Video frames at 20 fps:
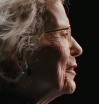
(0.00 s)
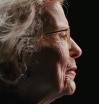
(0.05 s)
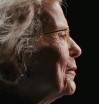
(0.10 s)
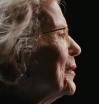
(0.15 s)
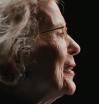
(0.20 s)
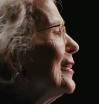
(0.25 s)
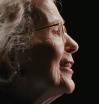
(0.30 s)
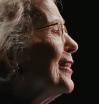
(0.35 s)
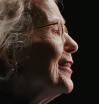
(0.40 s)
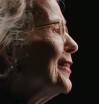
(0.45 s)

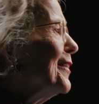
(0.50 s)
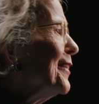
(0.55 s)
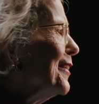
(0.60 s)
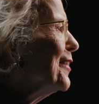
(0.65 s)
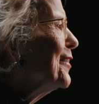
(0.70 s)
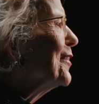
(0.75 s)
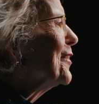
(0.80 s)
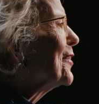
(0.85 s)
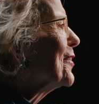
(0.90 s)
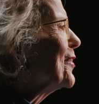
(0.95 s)
We need
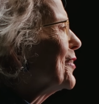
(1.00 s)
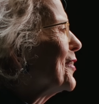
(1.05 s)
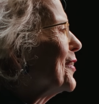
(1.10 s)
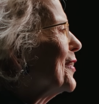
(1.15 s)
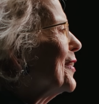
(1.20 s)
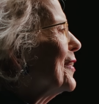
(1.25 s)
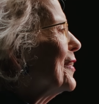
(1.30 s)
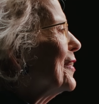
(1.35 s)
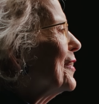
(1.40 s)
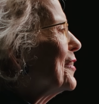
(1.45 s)
leaders
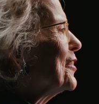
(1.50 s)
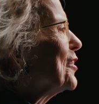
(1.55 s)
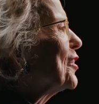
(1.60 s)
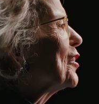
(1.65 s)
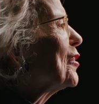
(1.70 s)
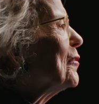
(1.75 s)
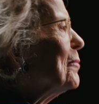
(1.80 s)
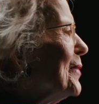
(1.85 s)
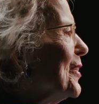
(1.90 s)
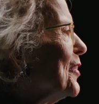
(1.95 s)
to
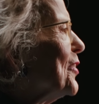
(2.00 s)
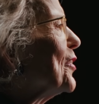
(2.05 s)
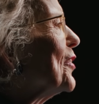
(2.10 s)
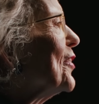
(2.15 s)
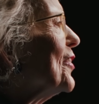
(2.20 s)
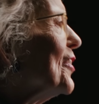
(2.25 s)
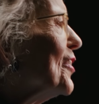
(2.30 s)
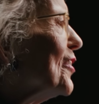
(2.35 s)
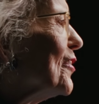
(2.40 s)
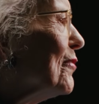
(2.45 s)
commit
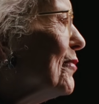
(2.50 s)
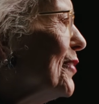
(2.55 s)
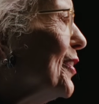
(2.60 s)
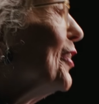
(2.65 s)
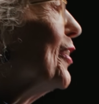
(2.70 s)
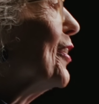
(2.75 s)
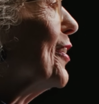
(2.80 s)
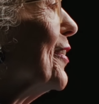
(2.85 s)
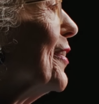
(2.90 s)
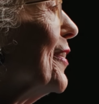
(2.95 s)
this
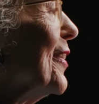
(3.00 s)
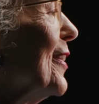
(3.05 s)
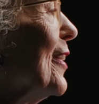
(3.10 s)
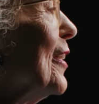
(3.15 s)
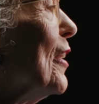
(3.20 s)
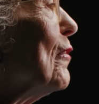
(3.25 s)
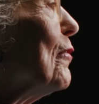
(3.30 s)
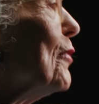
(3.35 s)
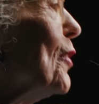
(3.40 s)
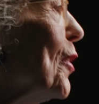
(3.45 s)

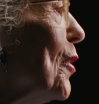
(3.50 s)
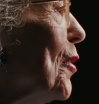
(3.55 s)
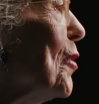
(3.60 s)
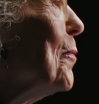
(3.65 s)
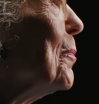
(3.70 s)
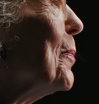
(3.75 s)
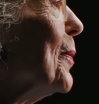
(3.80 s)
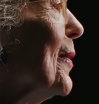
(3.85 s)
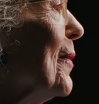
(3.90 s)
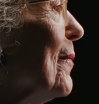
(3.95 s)
vision of
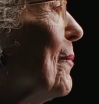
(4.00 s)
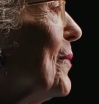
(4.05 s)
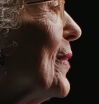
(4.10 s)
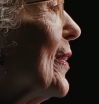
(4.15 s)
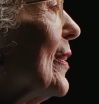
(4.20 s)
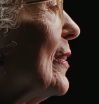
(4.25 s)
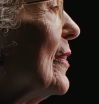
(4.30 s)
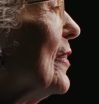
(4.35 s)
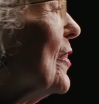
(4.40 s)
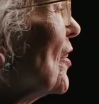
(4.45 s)
hope,
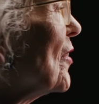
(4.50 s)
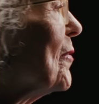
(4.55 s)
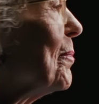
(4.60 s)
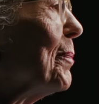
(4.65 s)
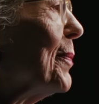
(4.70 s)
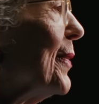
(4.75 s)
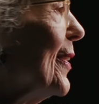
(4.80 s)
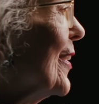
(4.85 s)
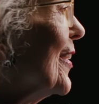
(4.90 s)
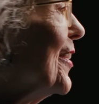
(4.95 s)

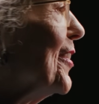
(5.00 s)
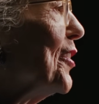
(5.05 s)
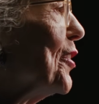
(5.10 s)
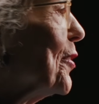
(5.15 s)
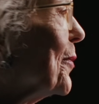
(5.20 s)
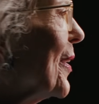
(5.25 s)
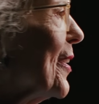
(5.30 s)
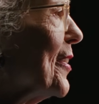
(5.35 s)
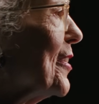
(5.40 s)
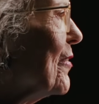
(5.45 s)
not play
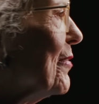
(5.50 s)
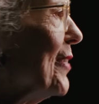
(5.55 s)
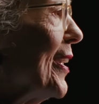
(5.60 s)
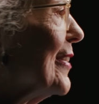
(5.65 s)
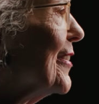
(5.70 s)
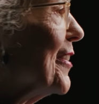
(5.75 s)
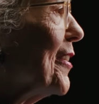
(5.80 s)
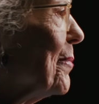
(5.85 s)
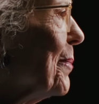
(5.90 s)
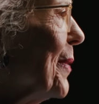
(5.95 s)
to our
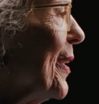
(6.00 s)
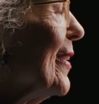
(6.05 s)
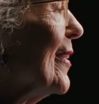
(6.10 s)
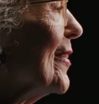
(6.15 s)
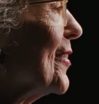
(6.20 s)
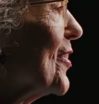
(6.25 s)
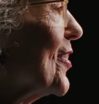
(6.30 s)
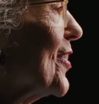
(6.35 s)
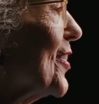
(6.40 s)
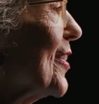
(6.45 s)
divided
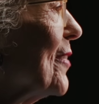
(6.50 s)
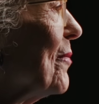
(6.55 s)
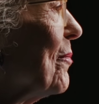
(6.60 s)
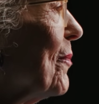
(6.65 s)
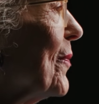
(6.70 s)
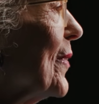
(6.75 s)
past.